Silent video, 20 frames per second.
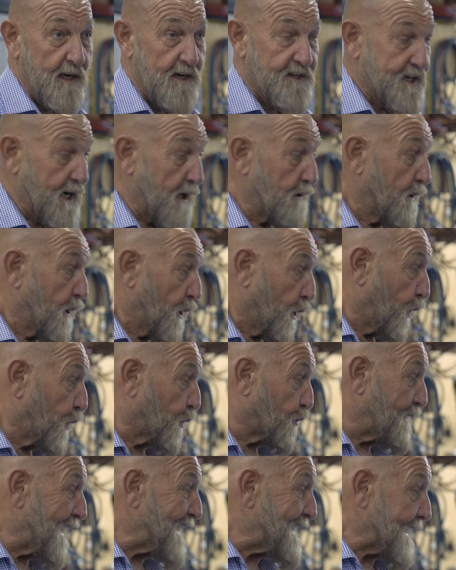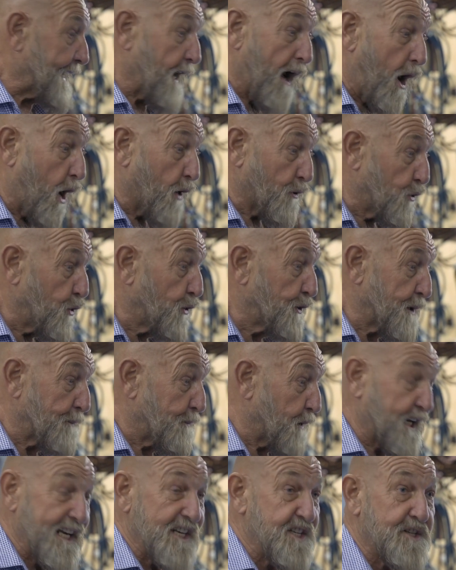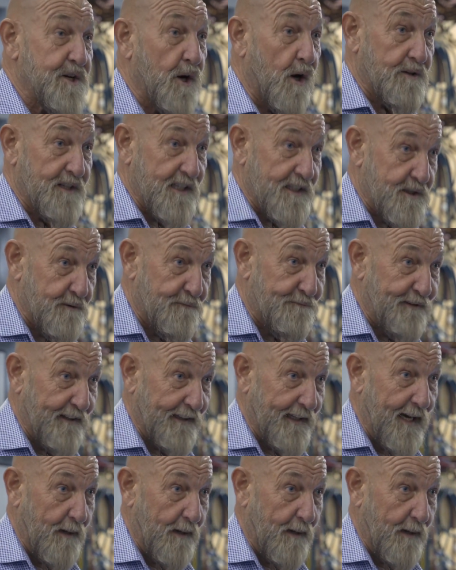So already our order book is starting to fill